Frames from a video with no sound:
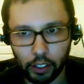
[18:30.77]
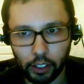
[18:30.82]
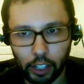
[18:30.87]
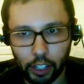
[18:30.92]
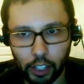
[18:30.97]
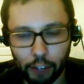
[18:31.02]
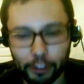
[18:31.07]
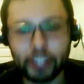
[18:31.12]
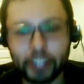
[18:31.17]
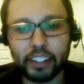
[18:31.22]

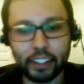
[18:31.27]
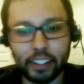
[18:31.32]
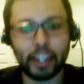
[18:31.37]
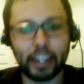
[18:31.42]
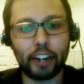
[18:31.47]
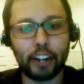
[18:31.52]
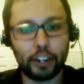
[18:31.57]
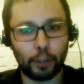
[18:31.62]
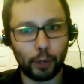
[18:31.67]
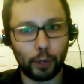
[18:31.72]
If this is the
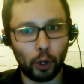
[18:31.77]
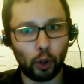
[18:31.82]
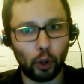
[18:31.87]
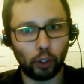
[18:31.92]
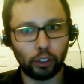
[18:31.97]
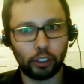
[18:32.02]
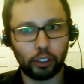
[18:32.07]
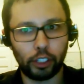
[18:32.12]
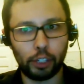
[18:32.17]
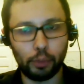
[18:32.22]
standard that we
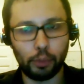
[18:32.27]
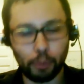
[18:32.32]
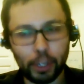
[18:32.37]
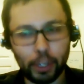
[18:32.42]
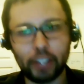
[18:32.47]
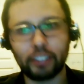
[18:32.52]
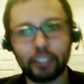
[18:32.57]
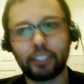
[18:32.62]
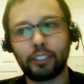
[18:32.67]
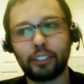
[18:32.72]
hold human
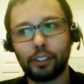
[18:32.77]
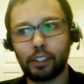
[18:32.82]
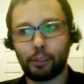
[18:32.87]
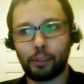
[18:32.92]
beings to,